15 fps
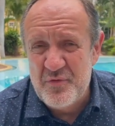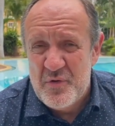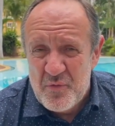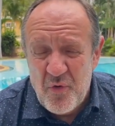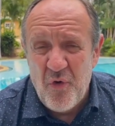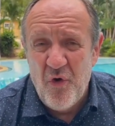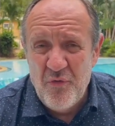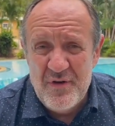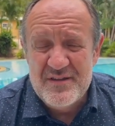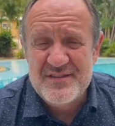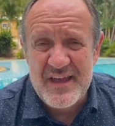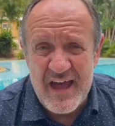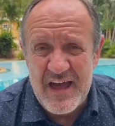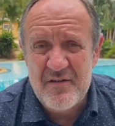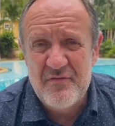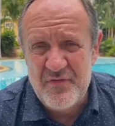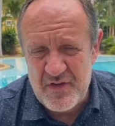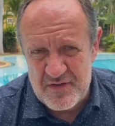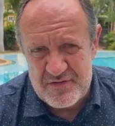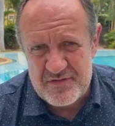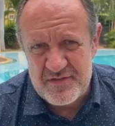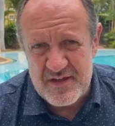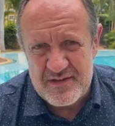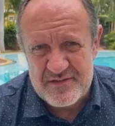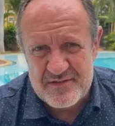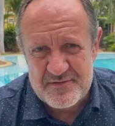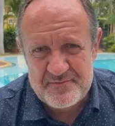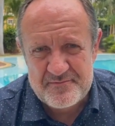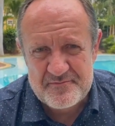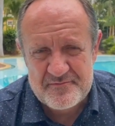We will always have those things.
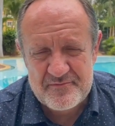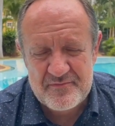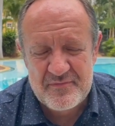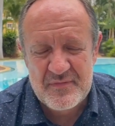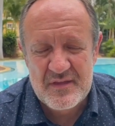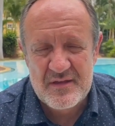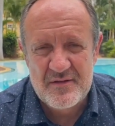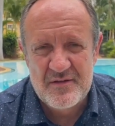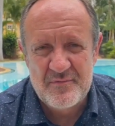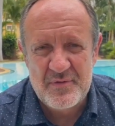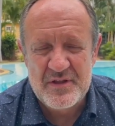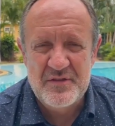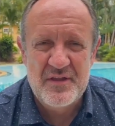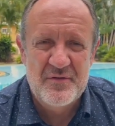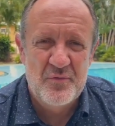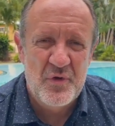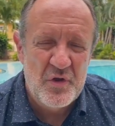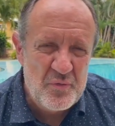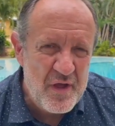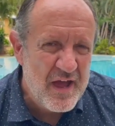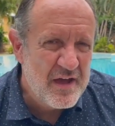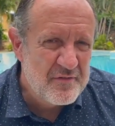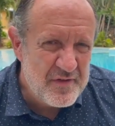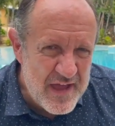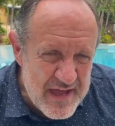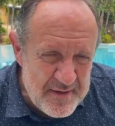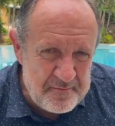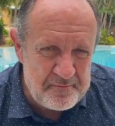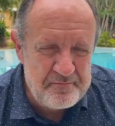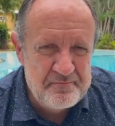But when we have
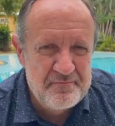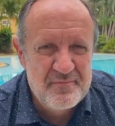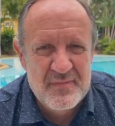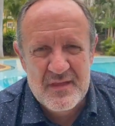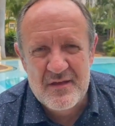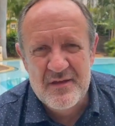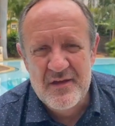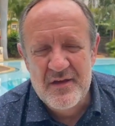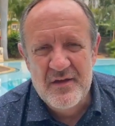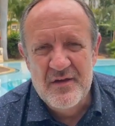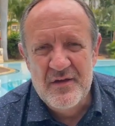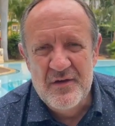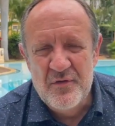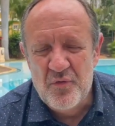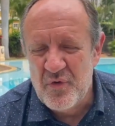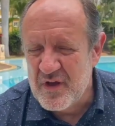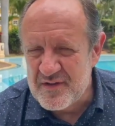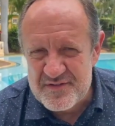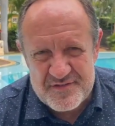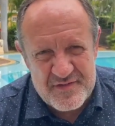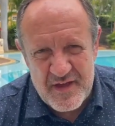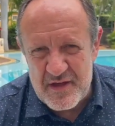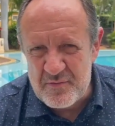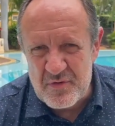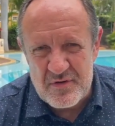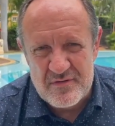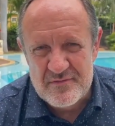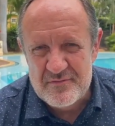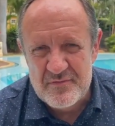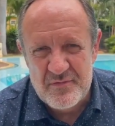him, we are
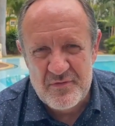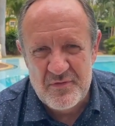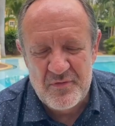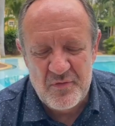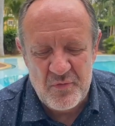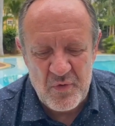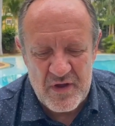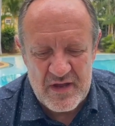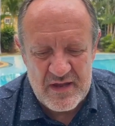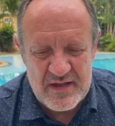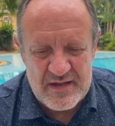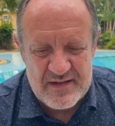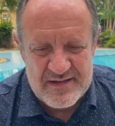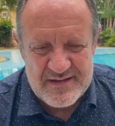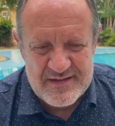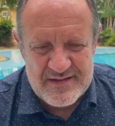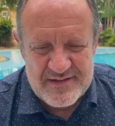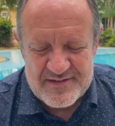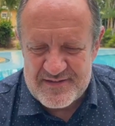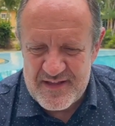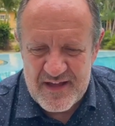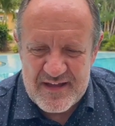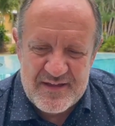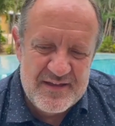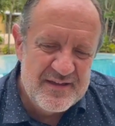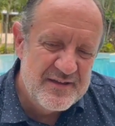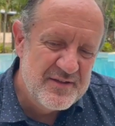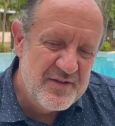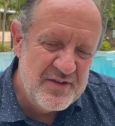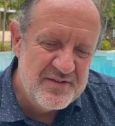stable. It's like
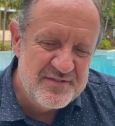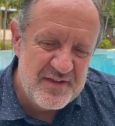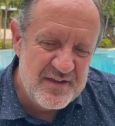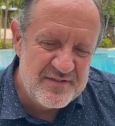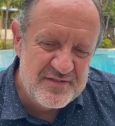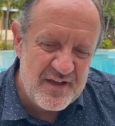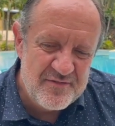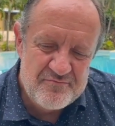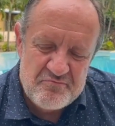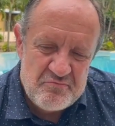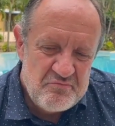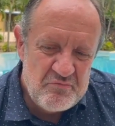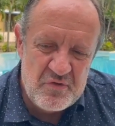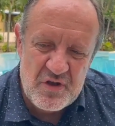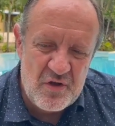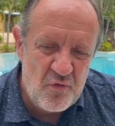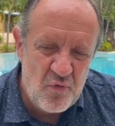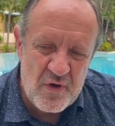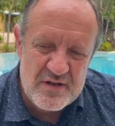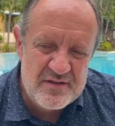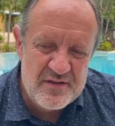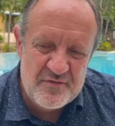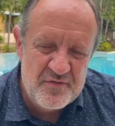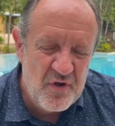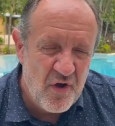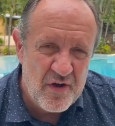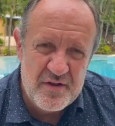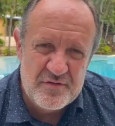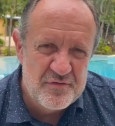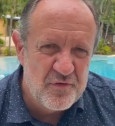he says, you know, what if
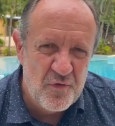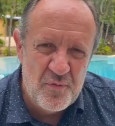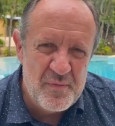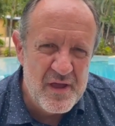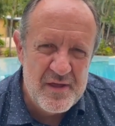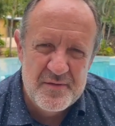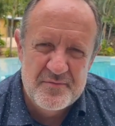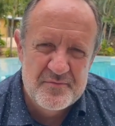God is for me?